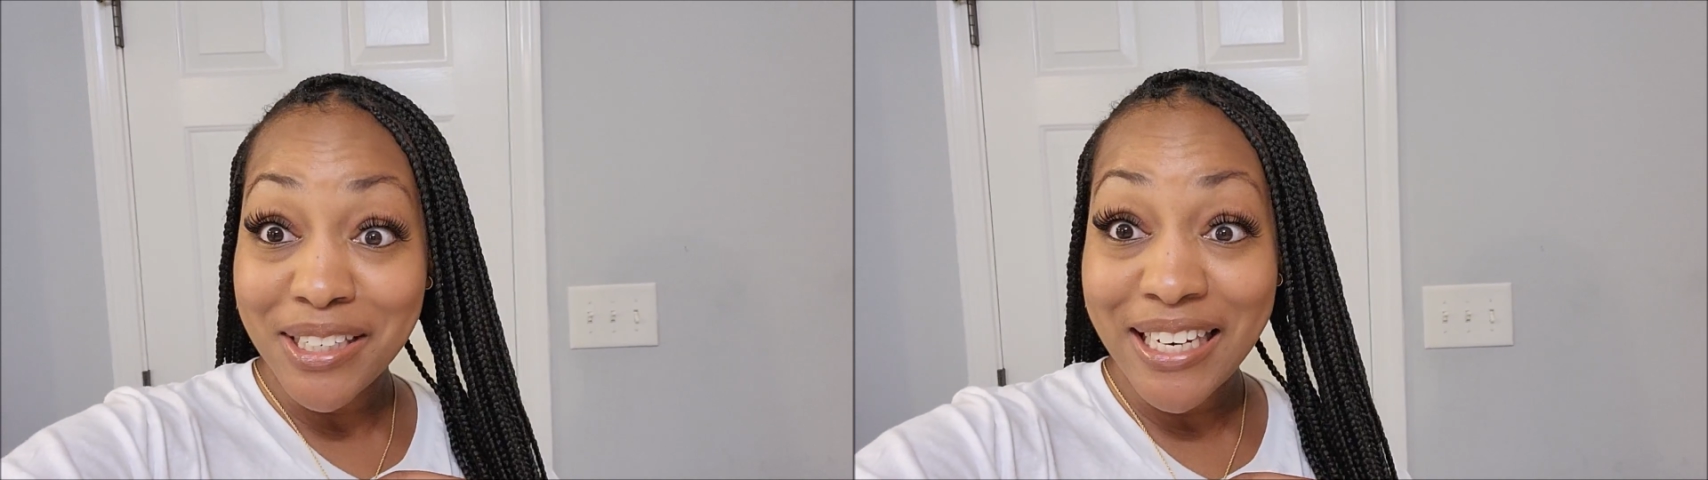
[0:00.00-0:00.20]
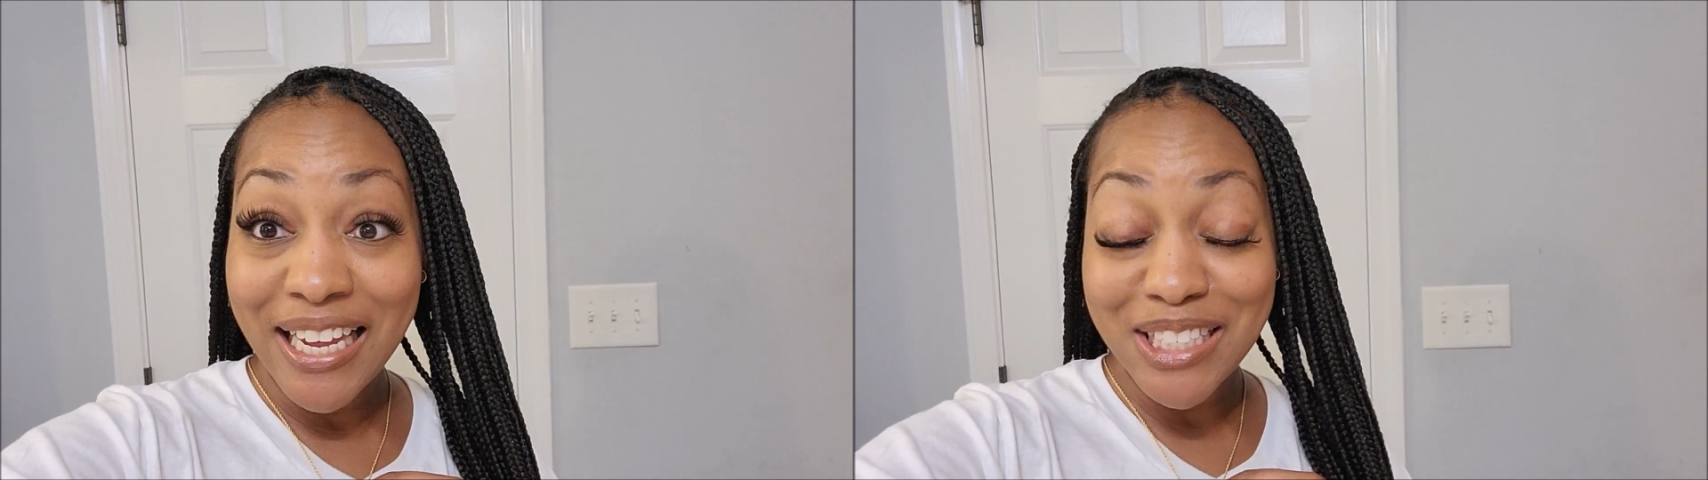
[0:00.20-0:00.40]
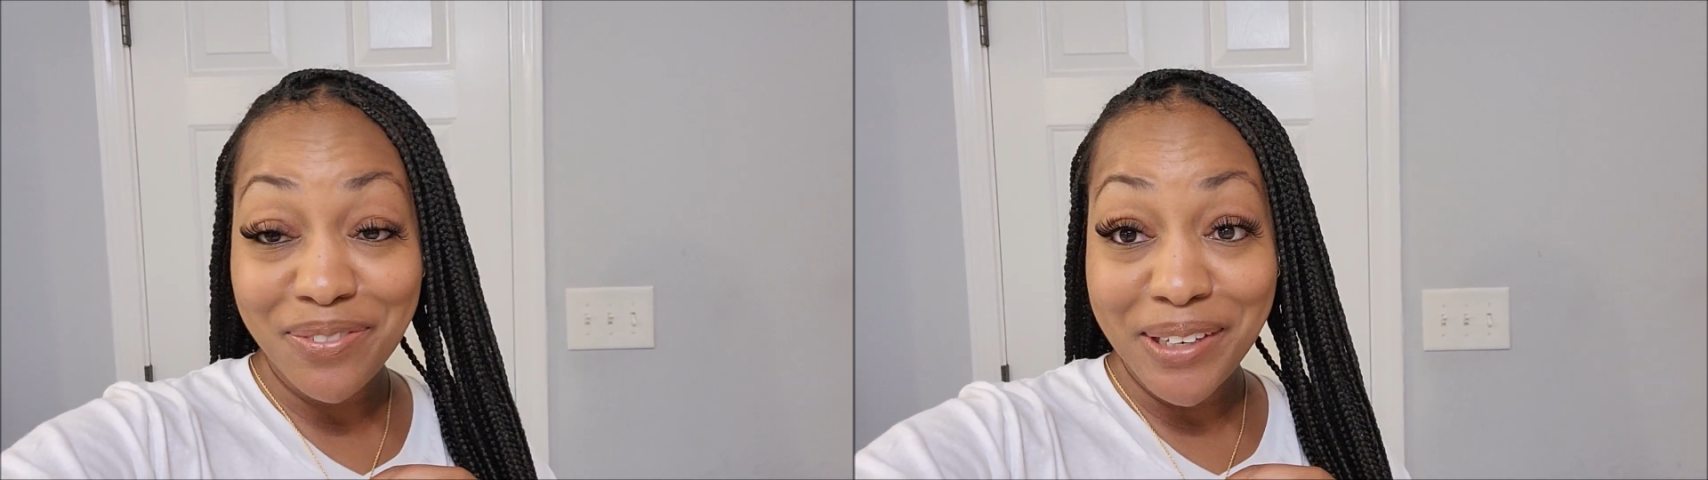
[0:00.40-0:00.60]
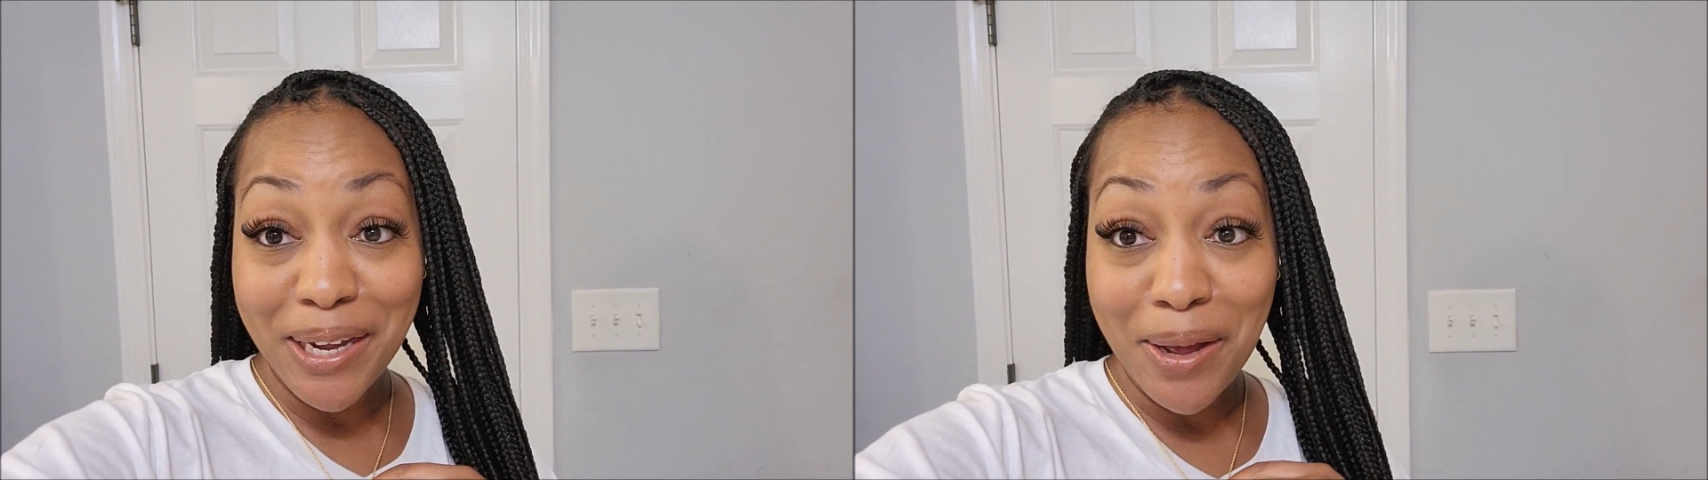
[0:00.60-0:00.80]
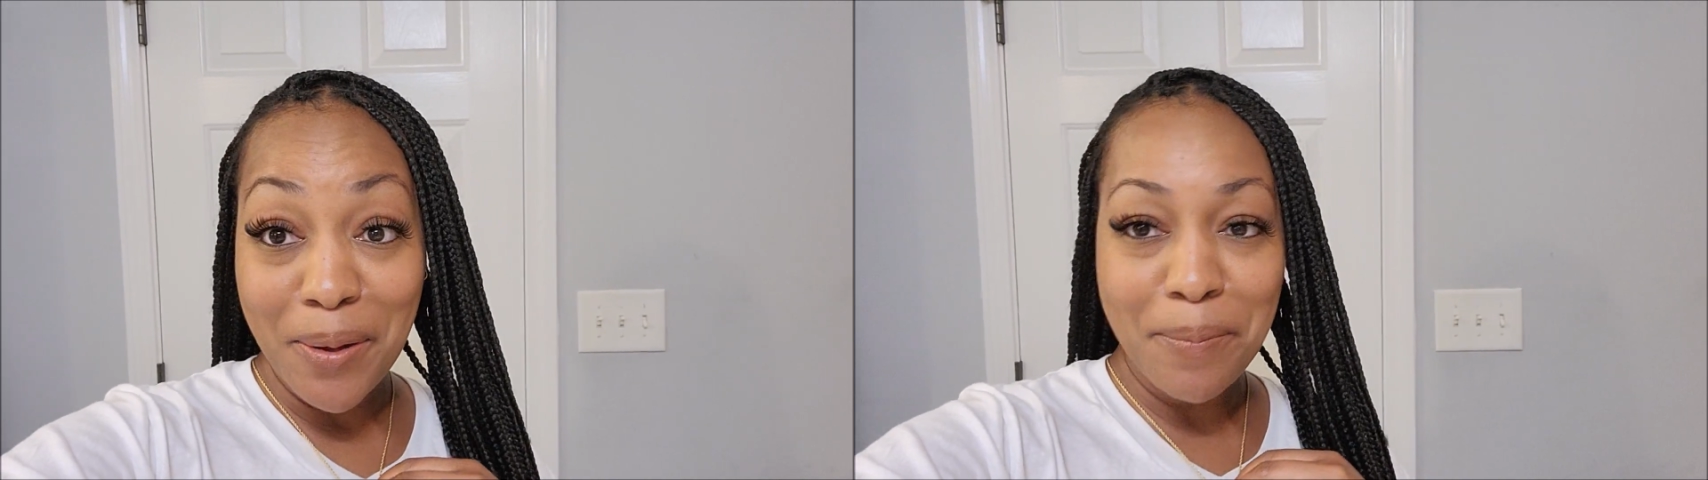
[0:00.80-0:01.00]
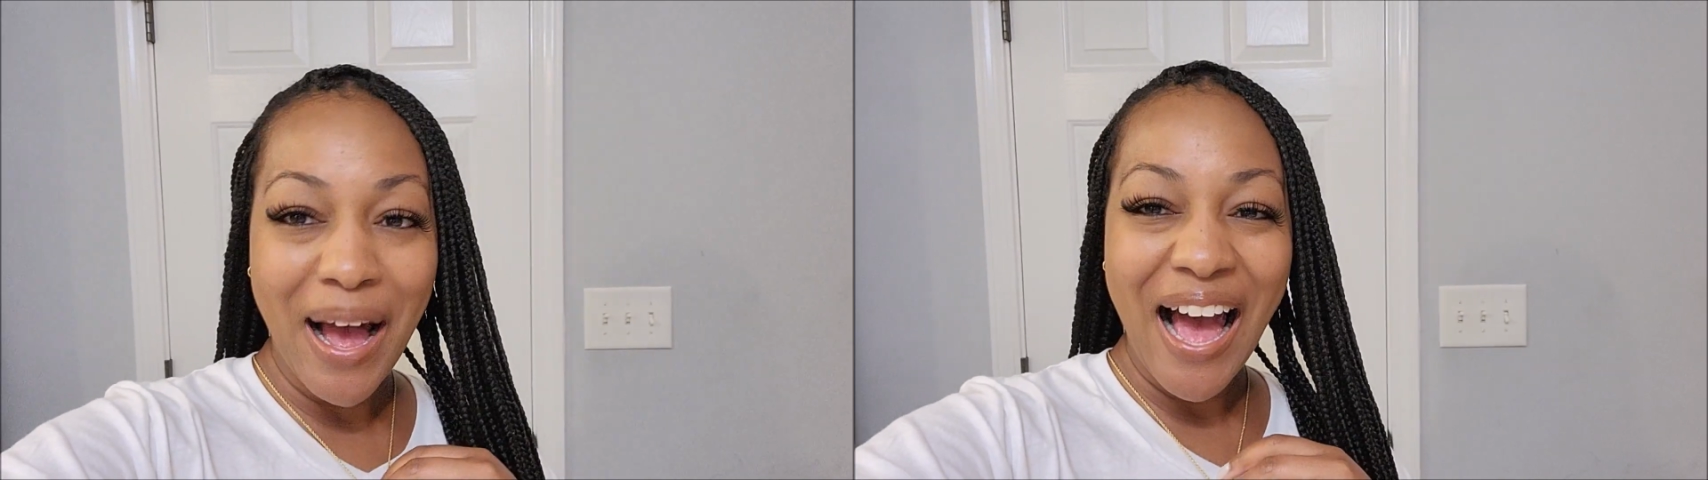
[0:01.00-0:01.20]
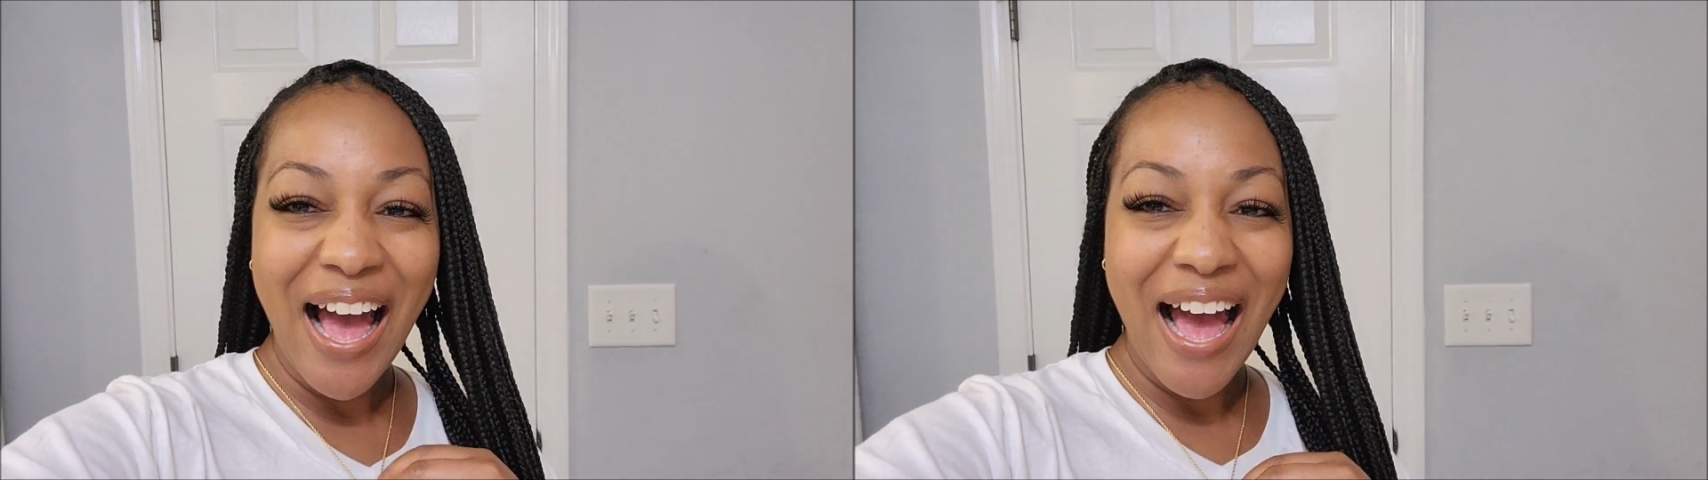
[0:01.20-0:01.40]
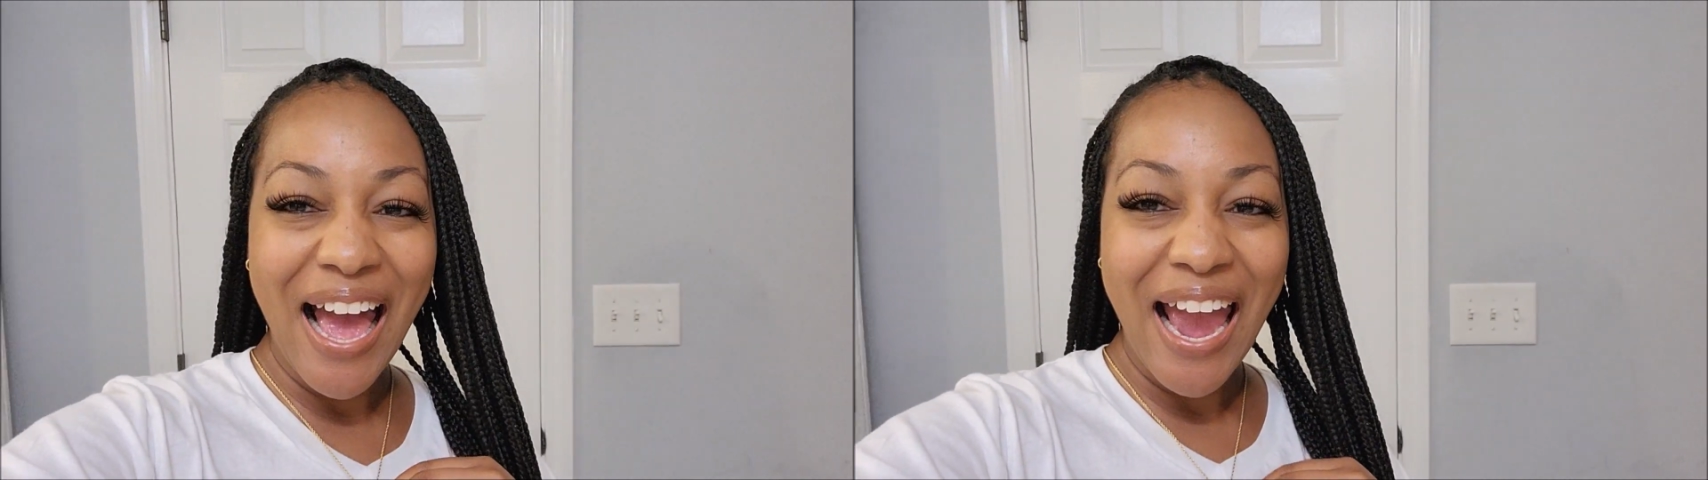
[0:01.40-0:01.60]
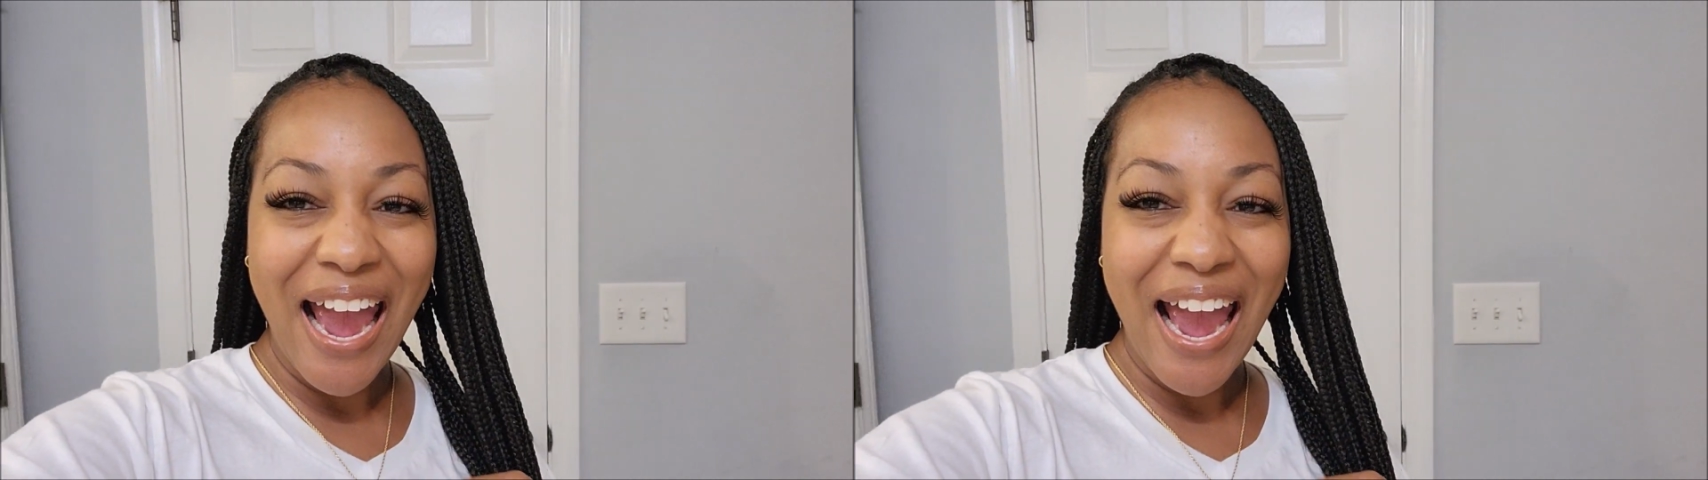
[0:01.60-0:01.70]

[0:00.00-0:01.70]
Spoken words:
next video. Bye.